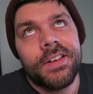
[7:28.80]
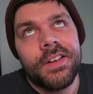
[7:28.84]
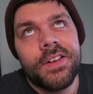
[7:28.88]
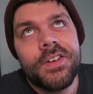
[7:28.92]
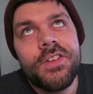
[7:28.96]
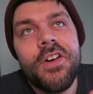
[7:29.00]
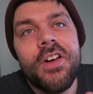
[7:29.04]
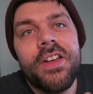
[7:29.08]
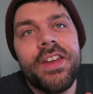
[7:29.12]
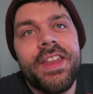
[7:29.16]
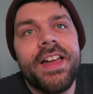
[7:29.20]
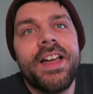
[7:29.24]

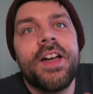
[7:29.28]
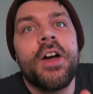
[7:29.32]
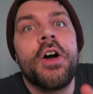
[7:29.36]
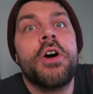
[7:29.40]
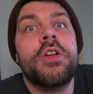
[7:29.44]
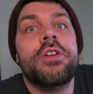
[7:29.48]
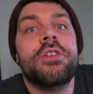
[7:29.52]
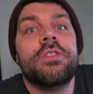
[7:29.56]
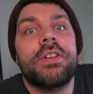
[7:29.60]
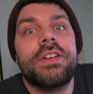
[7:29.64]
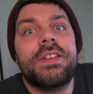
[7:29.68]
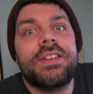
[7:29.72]
Not in like
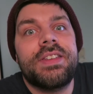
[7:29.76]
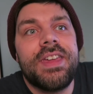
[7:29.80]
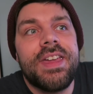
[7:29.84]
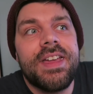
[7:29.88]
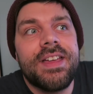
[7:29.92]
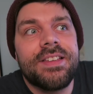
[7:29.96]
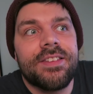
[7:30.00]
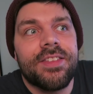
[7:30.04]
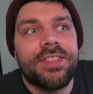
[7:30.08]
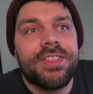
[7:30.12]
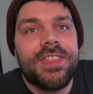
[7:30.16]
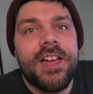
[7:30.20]
100
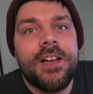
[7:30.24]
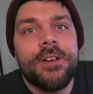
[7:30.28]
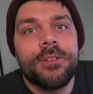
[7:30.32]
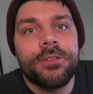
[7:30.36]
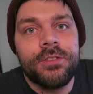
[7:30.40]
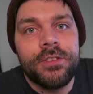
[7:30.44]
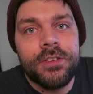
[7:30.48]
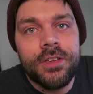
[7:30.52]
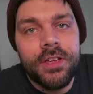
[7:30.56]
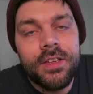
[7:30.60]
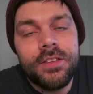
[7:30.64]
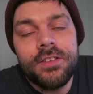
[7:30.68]
years,
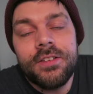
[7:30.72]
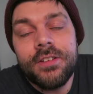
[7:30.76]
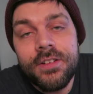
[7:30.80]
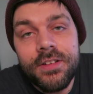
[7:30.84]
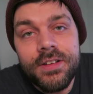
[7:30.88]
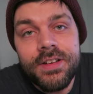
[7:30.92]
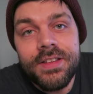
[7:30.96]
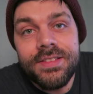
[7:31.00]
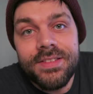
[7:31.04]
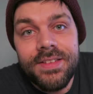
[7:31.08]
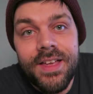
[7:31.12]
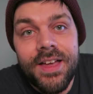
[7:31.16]
1,000 years, you're
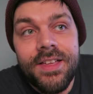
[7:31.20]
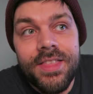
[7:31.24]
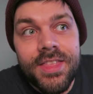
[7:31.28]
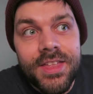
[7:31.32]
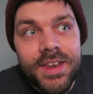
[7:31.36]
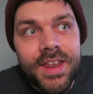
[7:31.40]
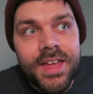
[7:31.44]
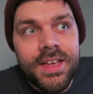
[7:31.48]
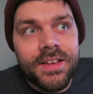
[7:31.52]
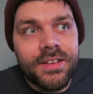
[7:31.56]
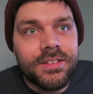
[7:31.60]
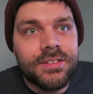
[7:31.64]
gonna die in
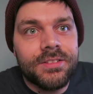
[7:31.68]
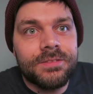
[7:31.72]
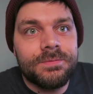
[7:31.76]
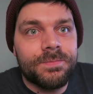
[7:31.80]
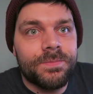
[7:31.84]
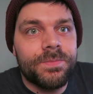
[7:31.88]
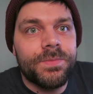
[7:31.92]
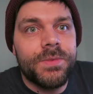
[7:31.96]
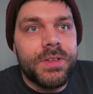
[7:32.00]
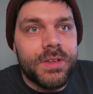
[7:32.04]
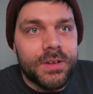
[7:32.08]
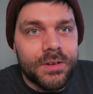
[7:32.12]
the next,
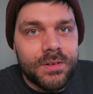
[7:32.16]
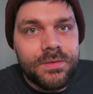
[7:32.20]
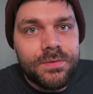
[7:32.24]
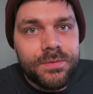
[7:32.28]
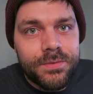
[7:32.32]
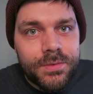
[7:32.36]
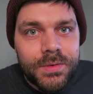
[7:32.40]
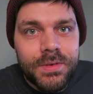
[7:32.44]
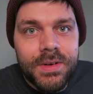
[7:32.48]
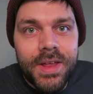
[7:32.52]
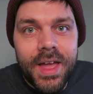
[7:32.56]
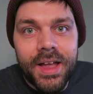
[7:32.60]

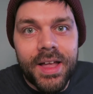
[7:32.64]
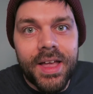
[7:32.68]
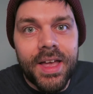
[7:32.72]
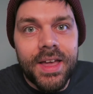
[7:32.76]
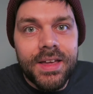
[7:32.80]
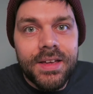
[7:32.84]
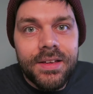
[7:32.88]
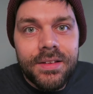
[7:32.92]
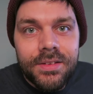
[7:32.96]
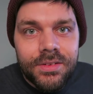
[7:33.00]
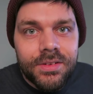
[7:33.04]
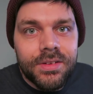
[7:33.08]
few
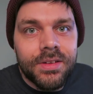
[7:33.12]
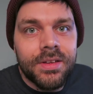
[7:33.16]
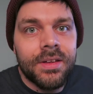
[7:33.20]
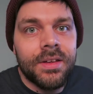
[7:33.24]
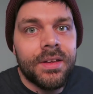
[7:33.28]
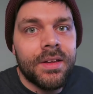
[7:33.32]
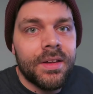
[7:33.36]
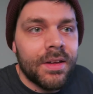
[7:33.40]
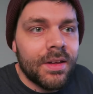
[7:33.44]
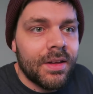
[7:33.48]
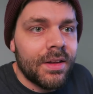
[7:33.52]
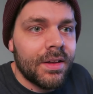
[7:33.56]
decades.
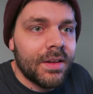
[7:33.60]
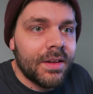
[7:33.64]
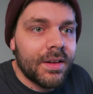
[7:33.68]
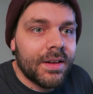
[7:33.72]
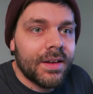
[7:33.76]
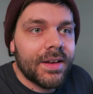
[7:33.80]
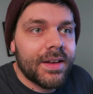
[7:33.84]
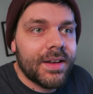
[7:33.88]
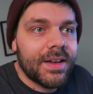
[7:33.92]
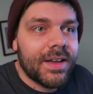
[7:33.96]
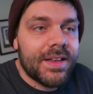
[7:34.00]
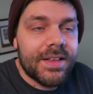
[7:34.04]

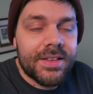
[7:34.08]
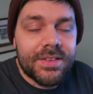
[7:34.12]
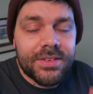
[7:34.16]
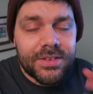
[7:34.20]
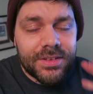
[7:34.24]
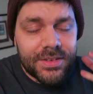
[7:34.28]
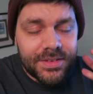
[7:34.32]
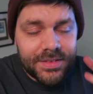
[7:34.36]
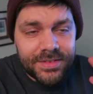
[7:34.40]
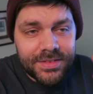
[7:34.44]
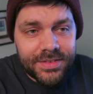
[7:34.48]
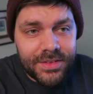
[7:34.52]

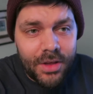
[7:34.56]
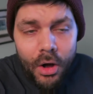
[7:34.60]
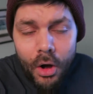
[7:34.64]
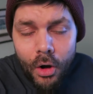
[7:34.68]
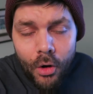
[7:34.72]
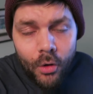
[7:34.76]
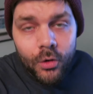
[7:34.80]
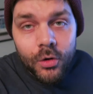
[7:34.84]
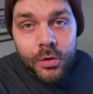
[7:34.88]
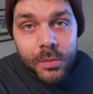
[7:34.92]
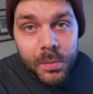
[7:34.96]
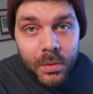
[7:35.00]
It's
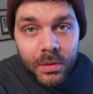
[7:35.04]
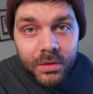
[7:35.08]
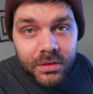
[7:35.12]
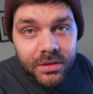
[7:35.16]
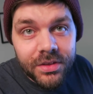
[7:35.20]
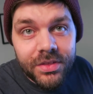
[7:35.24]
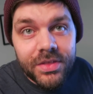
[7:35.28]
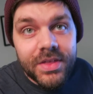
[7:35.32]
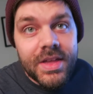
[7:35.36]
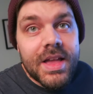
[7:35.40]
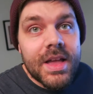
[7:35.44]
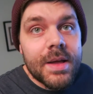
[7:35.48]
horrible
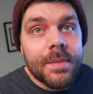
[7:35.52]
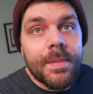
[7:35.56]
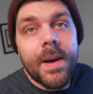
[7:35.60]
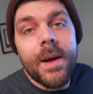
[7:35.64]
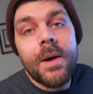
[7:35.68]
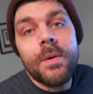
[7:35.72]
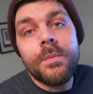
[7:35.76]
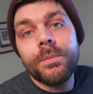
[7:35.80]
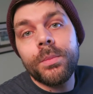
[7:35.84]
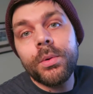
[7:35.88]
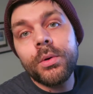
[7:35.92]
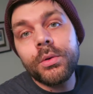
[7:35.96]
to think
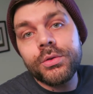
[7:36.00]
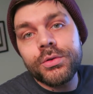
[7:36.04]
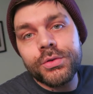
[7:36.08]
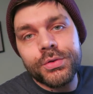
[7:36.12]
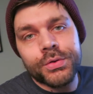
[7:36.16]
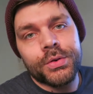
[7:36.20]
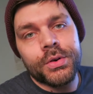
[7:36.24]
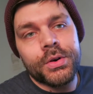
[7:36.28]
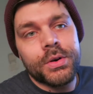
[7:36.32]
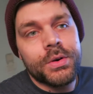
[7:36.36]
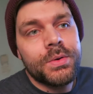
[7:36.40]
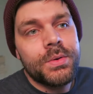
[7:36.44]
about, but
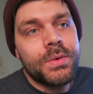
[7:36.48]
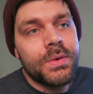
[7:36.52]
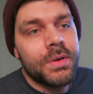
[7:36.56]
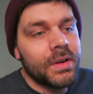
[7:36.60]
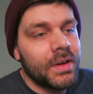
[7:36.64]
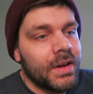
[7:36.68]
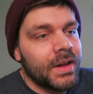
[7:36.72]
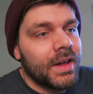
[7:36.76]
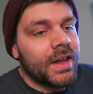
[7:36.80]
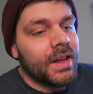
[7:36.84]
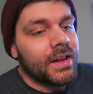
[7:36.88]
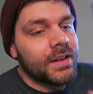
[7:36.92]
true,
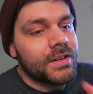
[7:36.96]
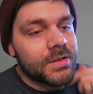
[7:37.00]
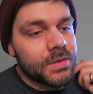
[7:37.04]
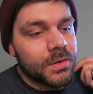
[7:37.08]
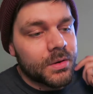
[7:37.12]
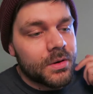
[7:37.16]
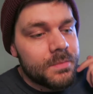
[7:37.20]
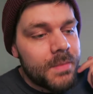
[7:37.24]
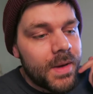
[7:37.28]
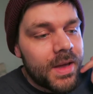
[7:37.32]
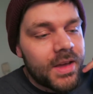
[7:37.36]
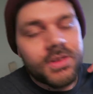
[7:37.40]
and you
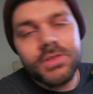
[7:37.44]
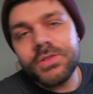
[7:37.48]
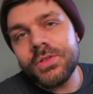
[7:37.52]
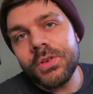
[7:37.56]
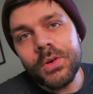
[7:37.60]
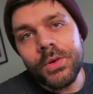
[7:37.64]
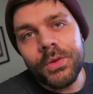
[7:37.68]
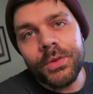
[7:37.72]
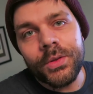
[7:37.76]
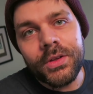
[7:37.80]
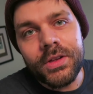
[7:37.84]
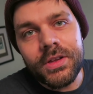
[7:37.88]
want to make
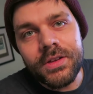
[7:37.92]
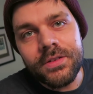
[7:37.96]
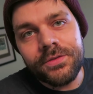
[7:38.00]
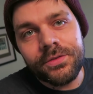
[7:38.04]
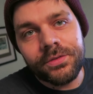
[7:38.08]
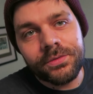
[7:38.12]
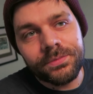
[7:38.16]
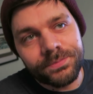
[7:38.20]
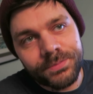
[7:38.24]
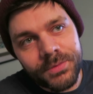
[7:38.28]
sure that you